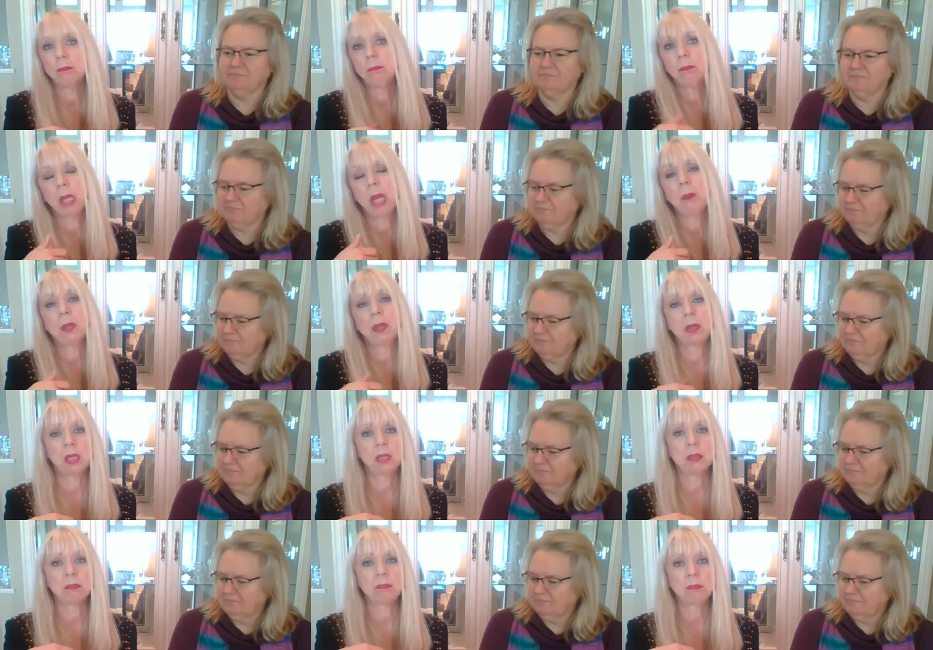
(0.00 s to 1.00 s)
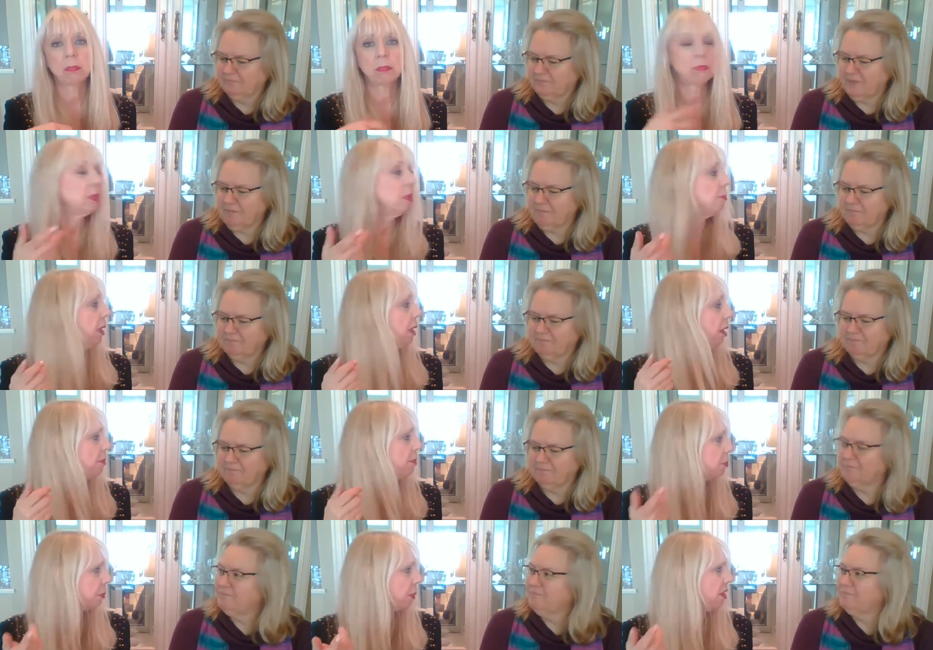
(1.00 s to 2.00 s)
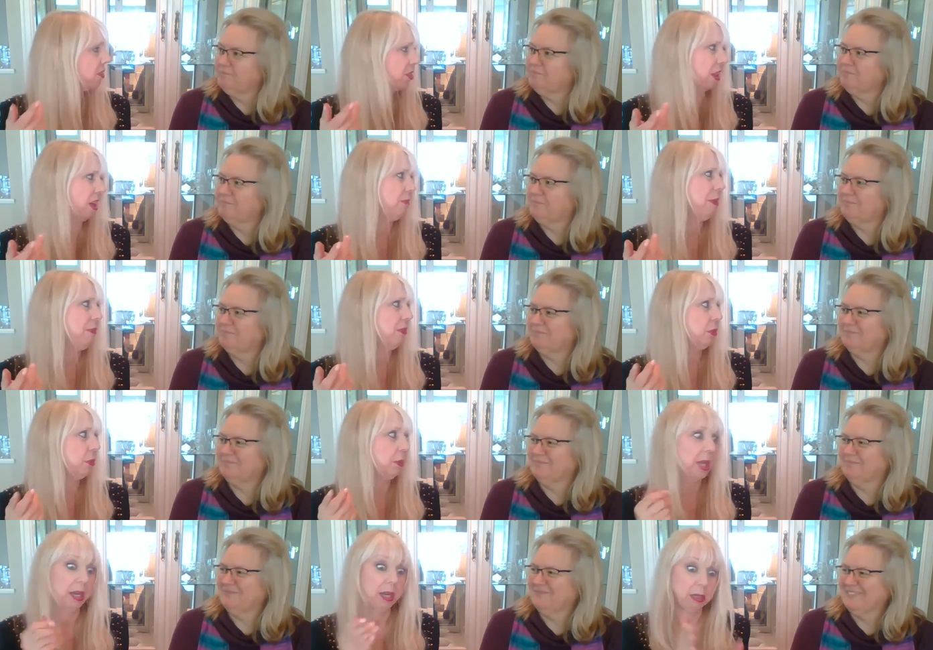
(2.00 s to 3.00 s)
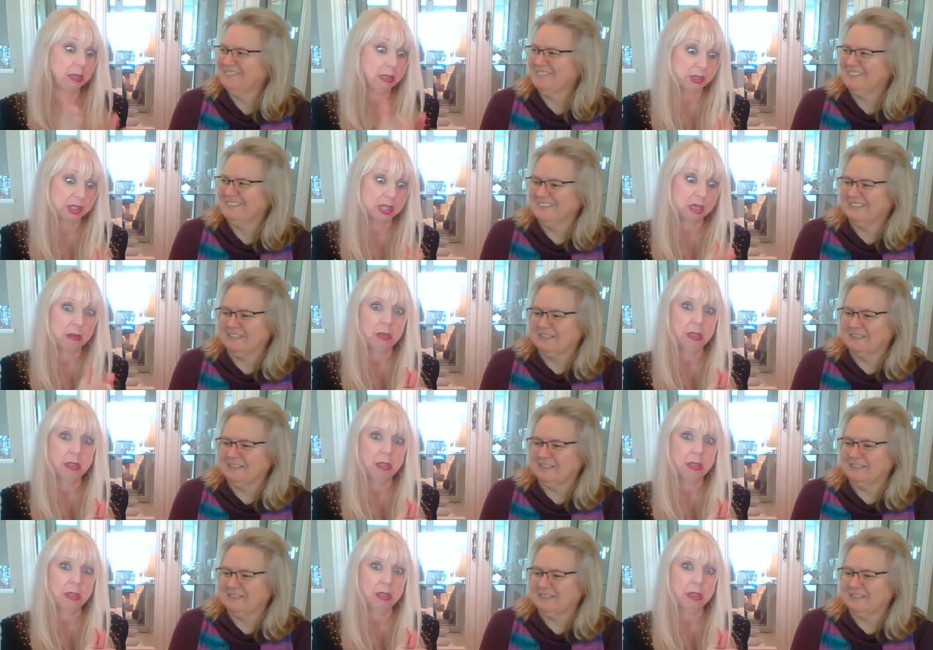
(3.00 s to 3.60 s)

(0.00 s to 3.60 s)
Speaker 1: Play with things. I mean, I'm surprised that I'm even doing that. I used to.